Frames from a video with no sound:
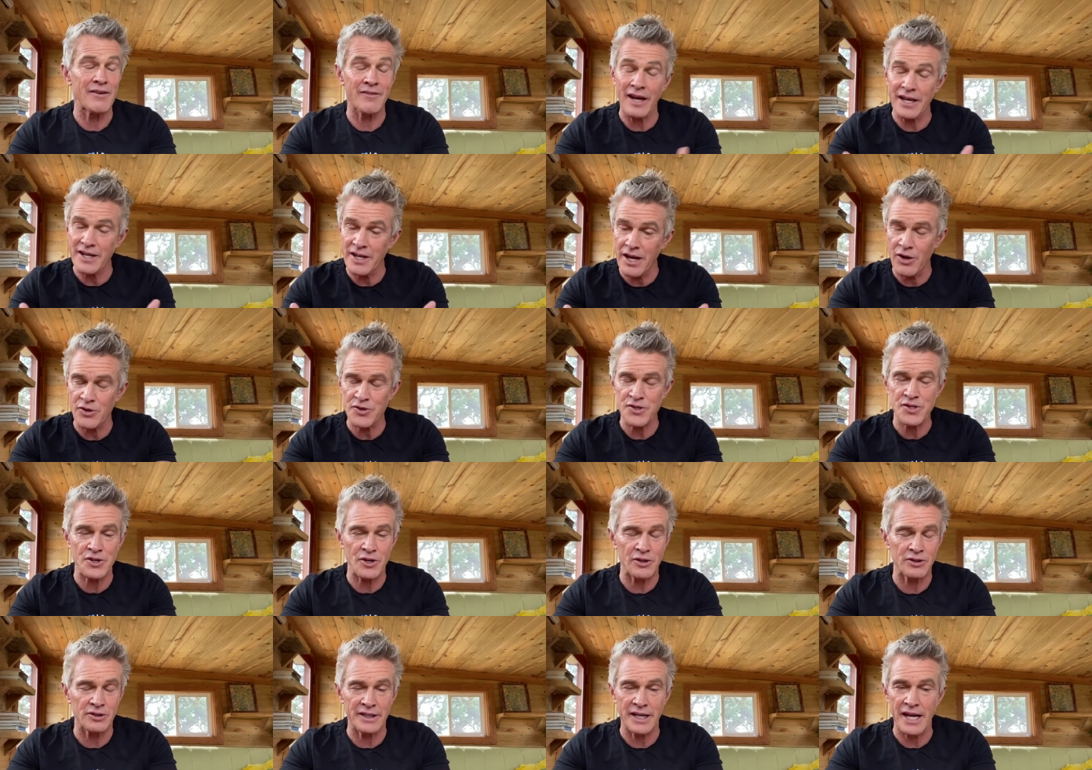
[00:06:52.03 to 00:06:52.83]
I know
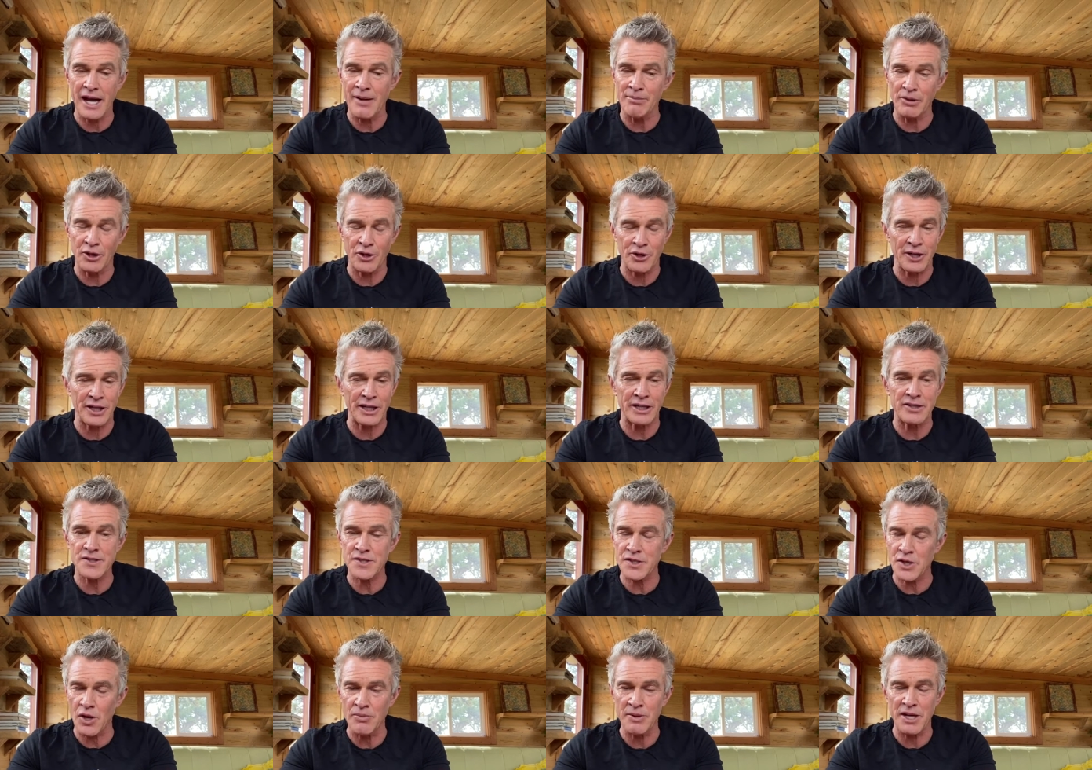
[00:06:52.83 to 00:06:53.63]
certainly I'm learning
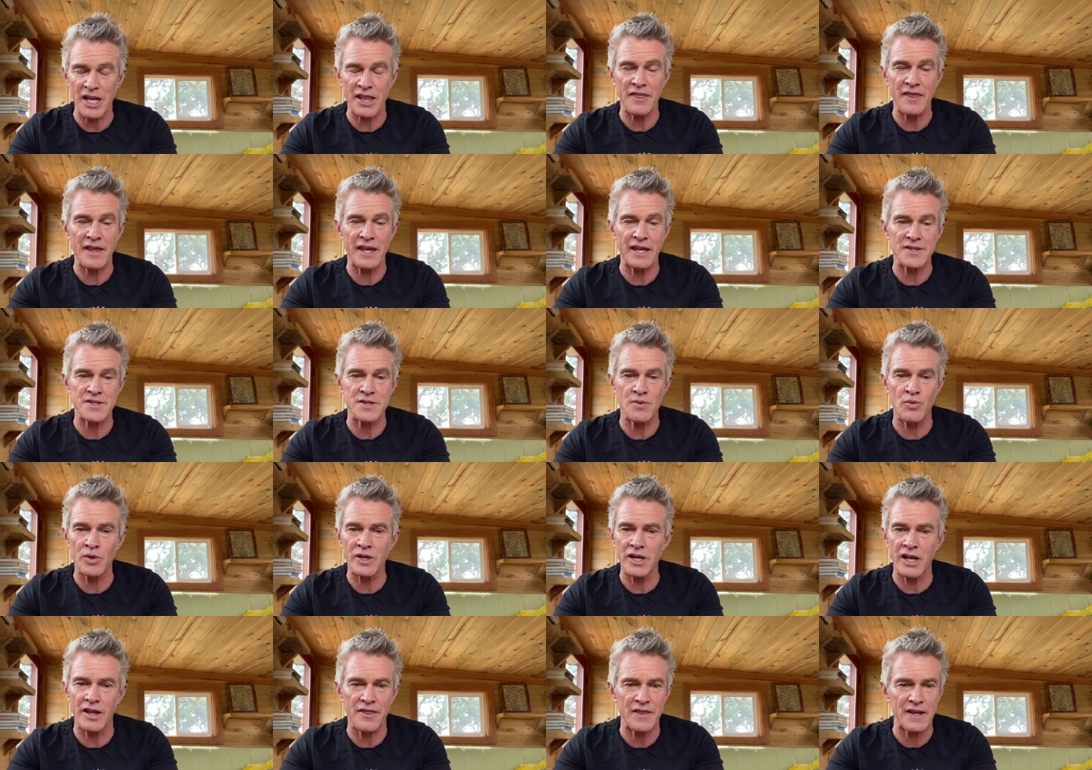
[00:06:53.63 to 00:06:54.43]
so many things, and
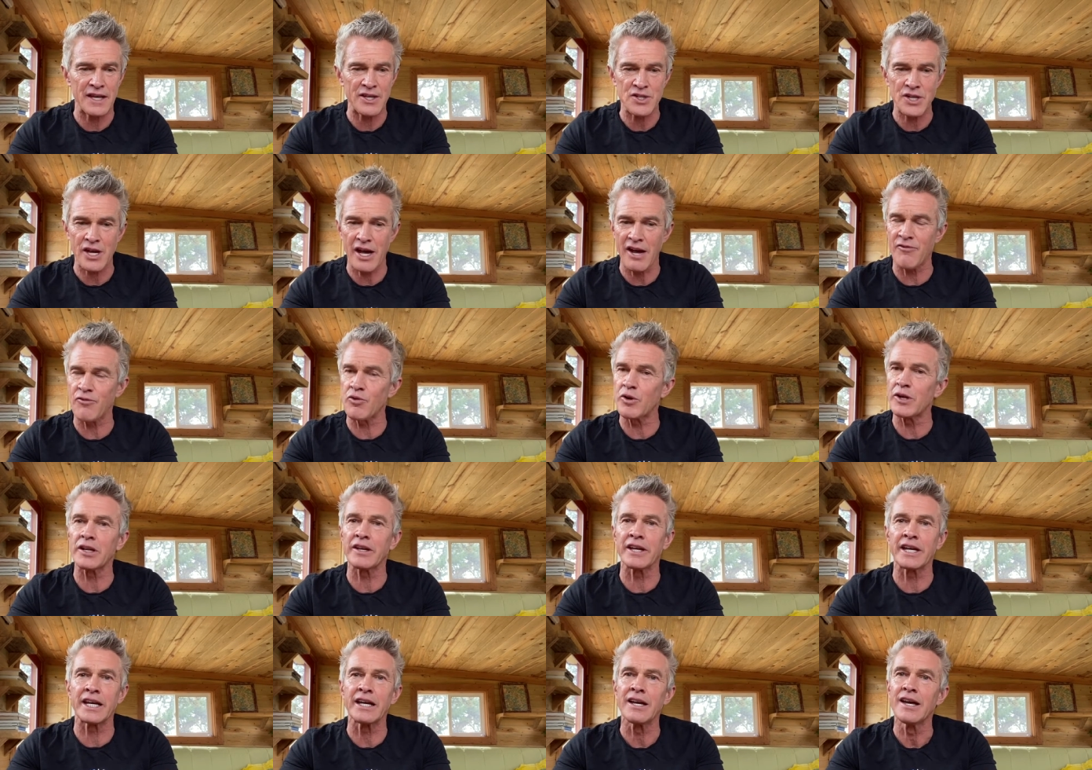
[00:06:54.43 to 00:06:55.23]
one of the things I've
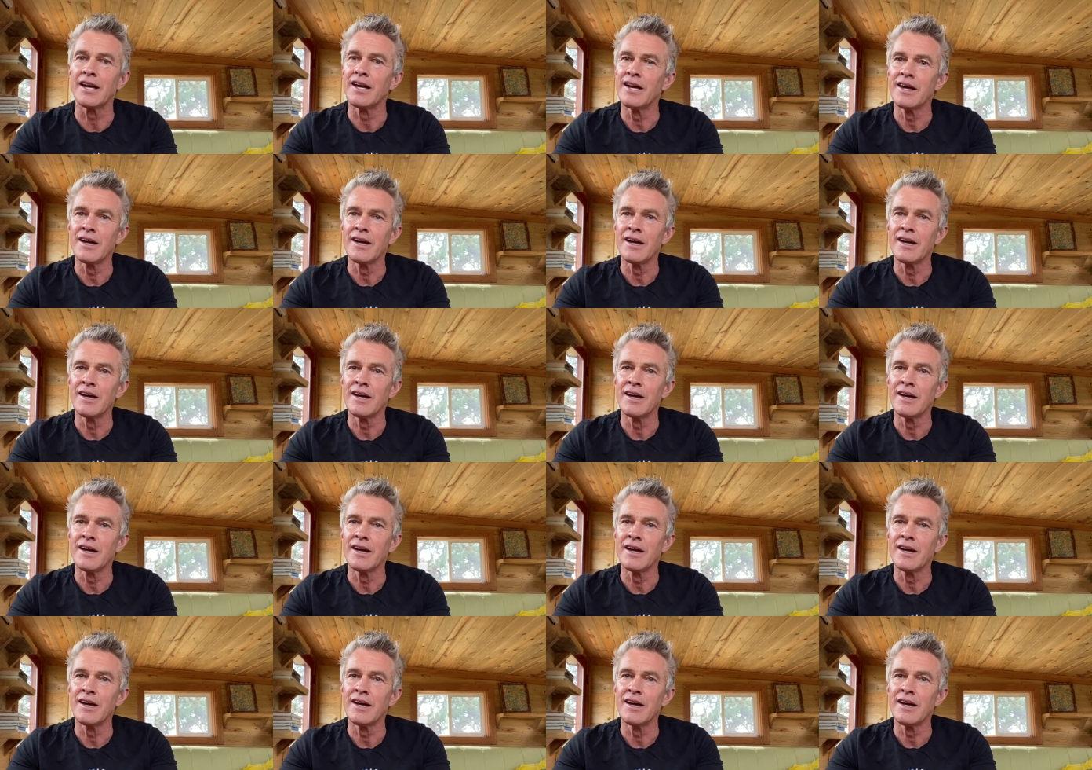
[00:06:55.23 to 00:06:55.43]
really